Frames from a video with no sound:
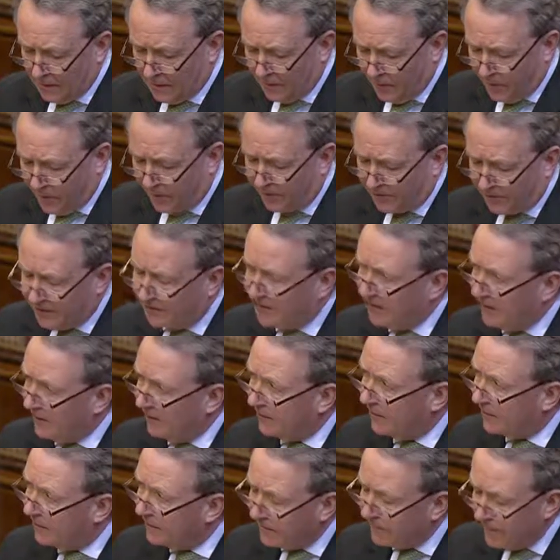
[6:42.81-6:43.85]

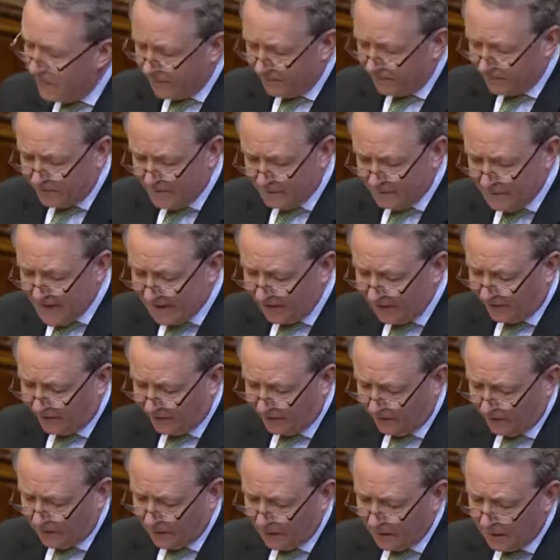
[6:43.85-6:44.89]
Hippocrates, the father of
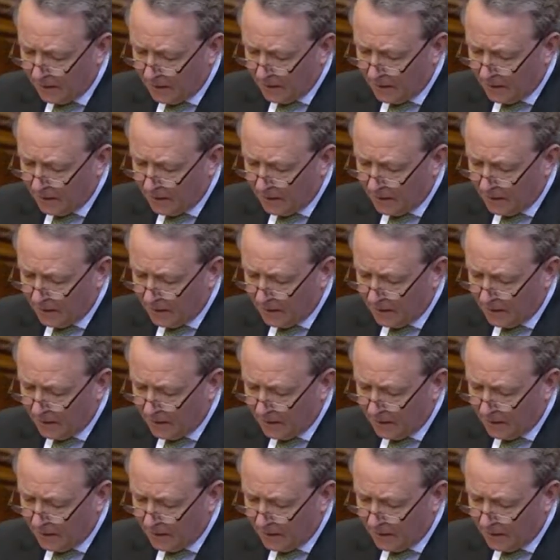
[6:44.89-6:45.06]
medicine,